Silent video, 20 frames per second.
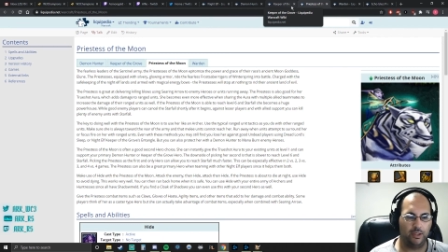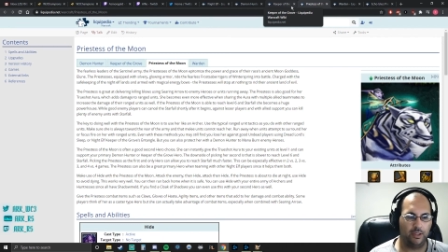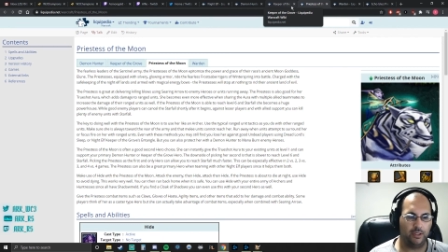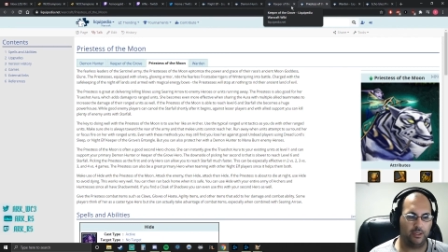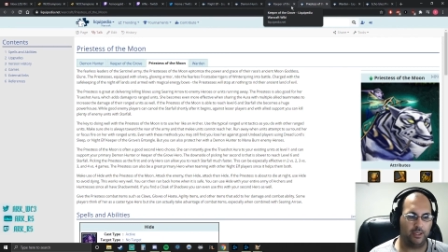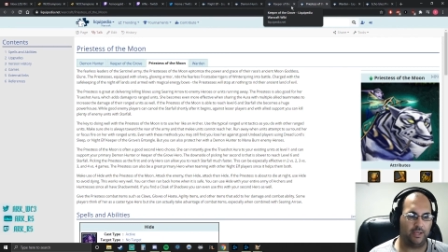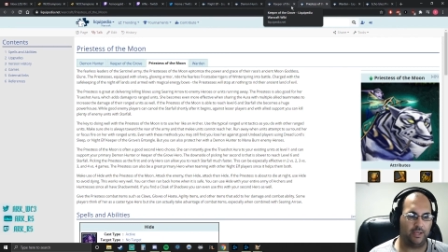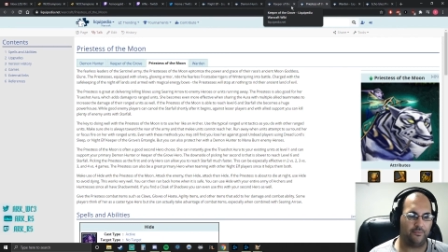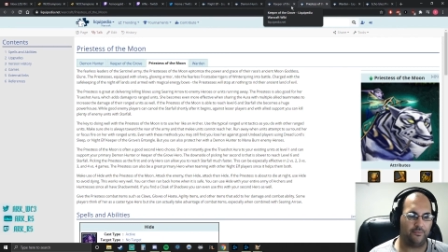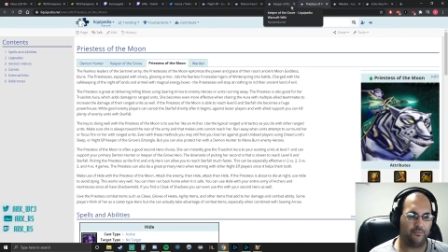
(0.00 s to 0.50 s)

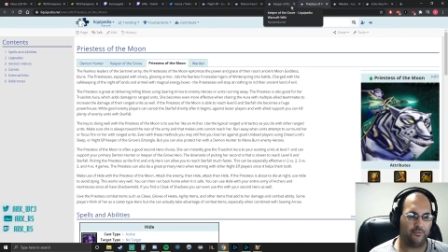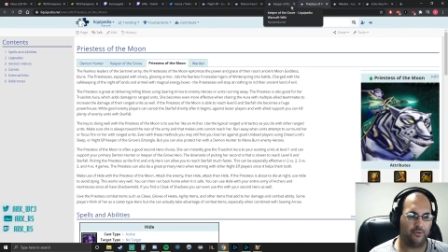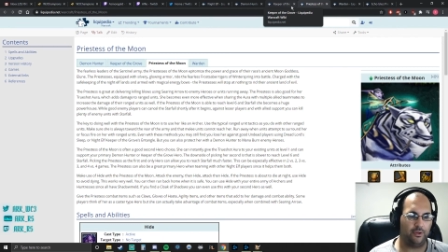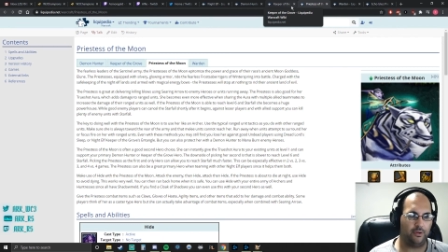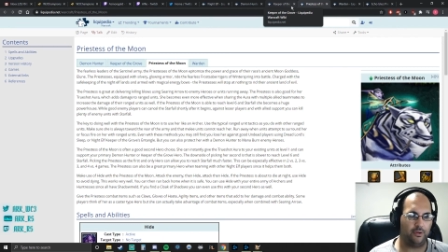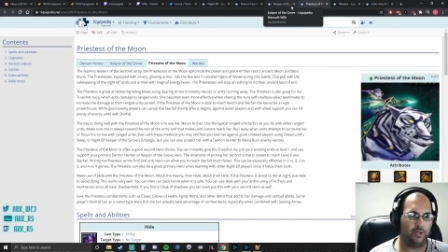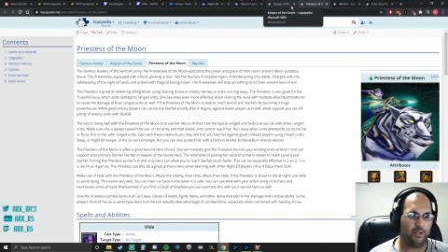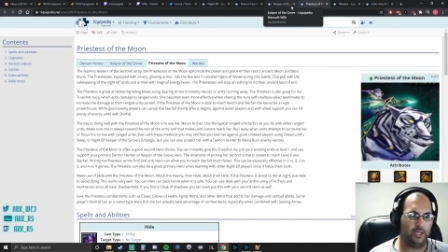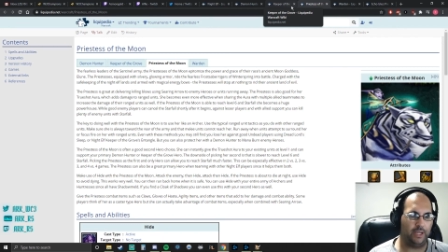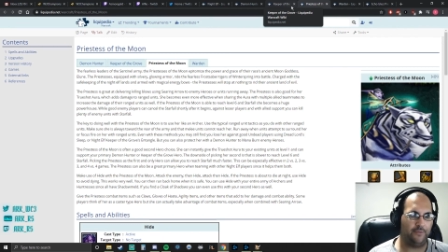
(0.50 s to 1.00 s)
If
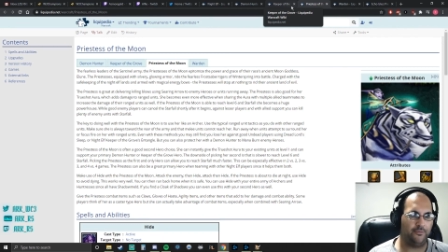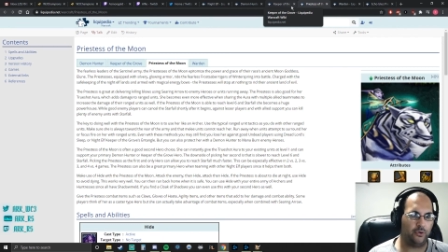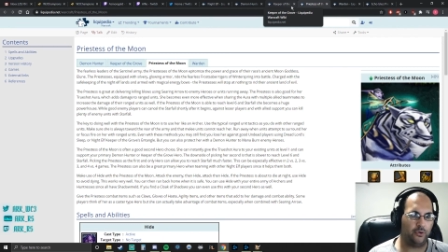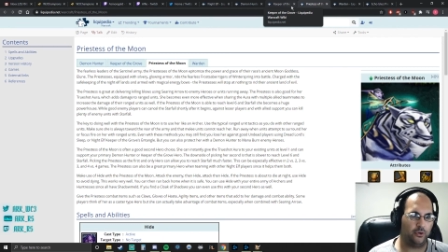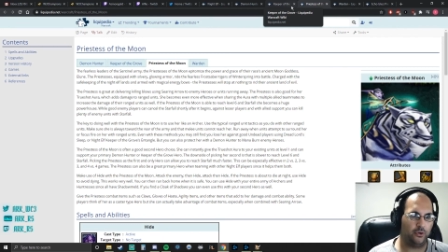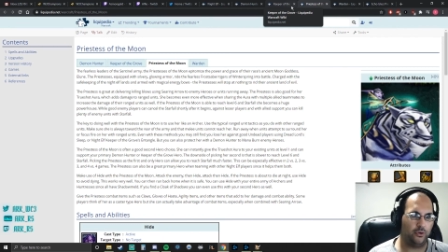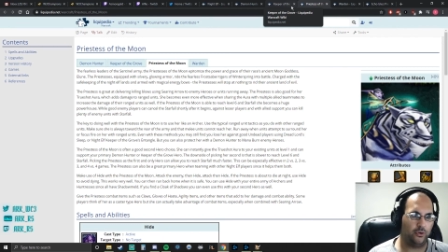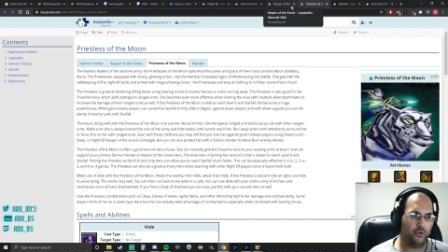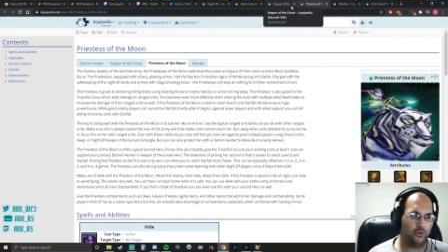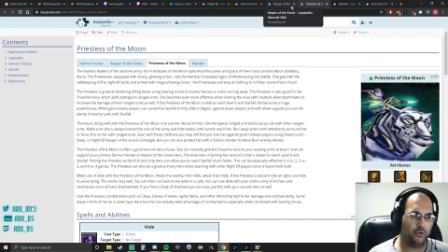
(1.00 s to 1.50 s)
if
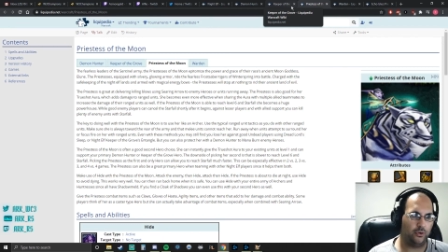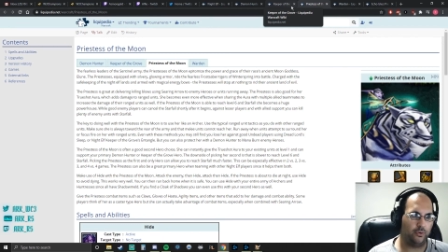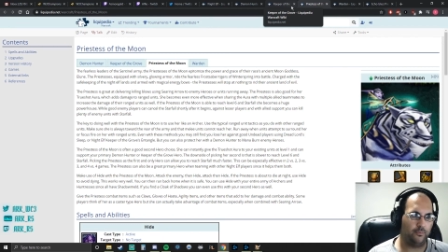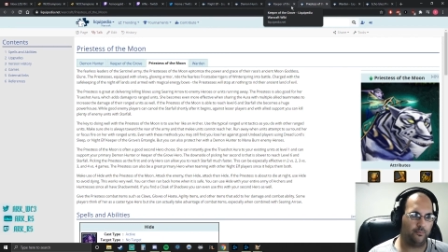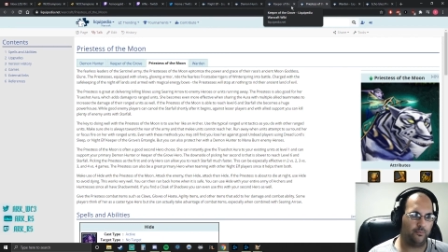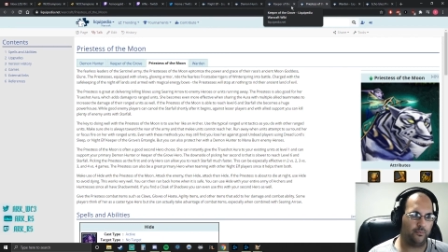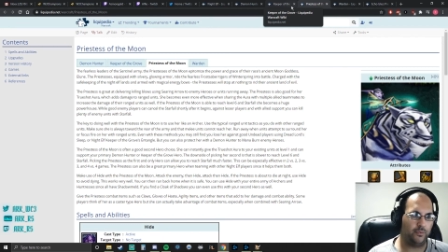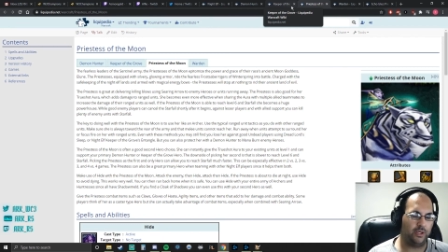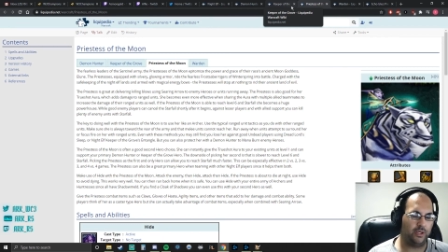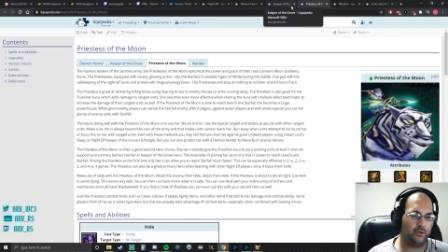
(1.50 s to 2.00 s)
your
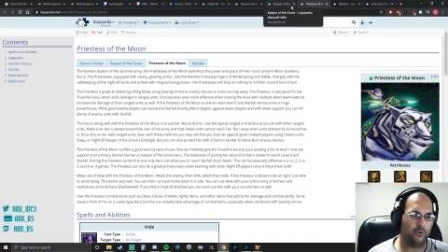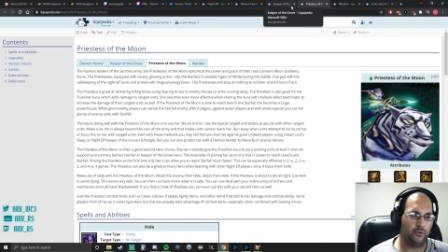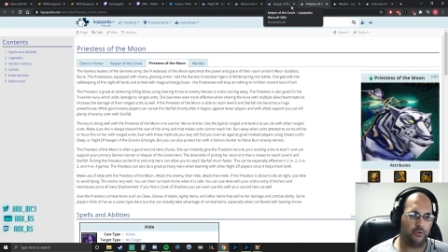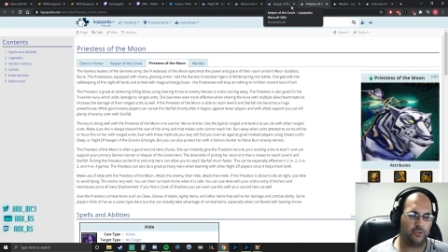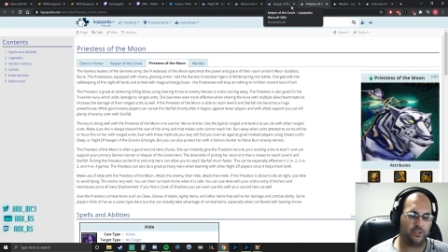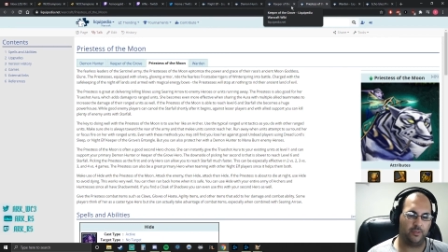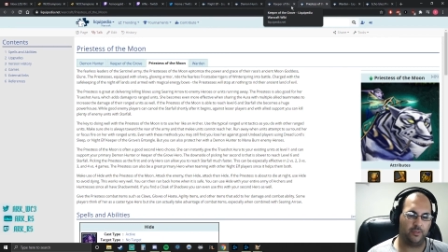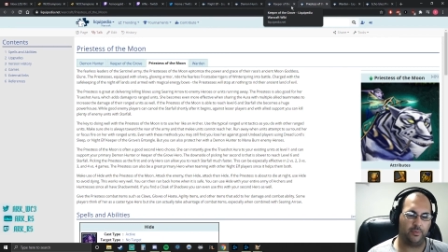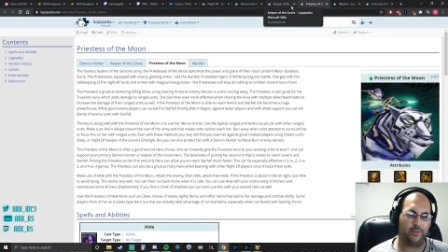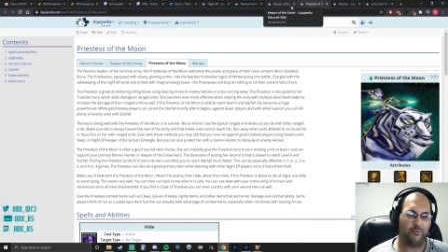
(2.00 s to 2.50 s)
hero
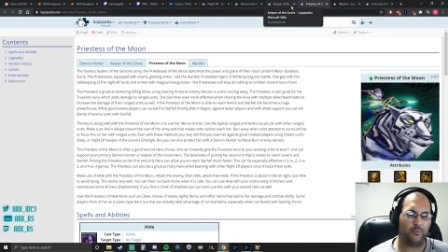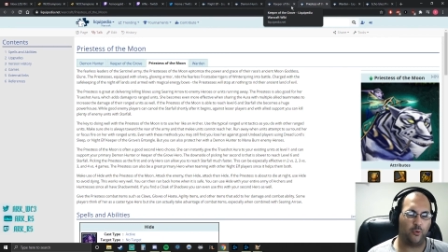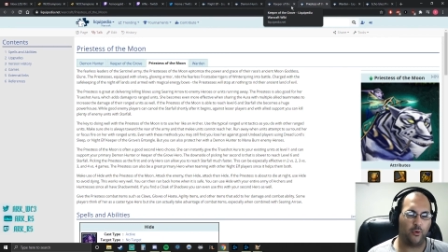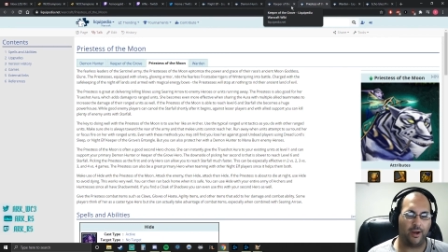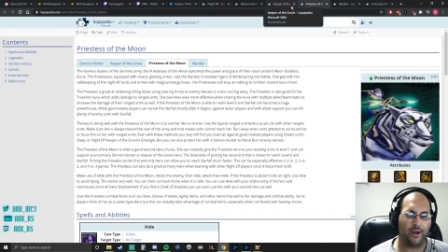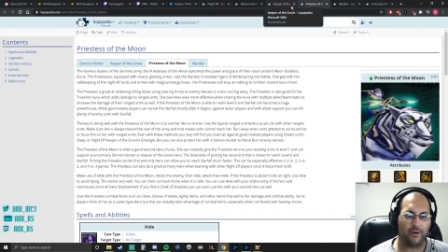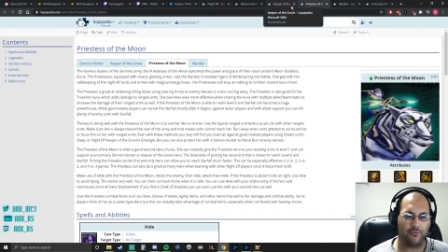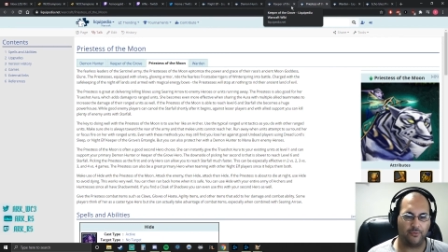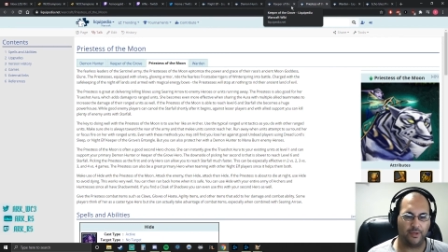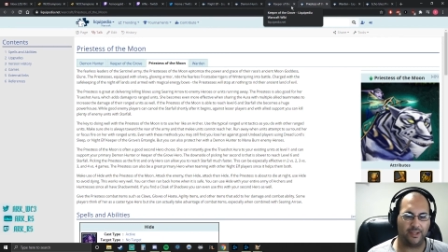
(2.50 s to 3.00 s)
is going to be more
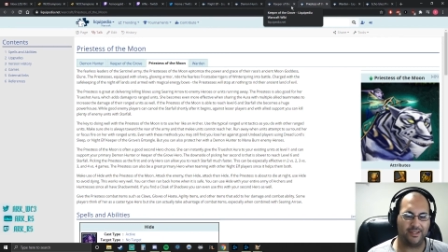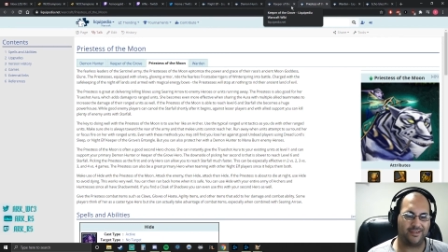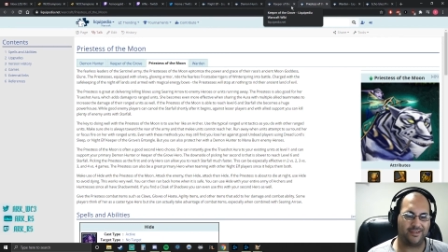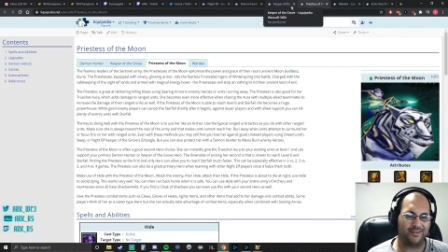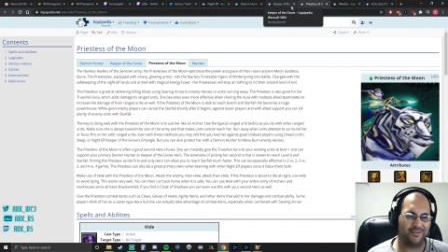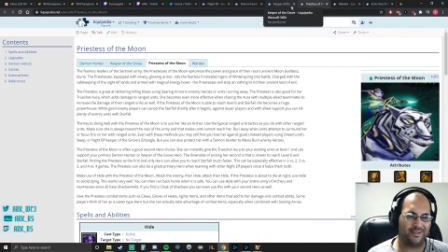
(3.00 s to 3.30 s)
at risk,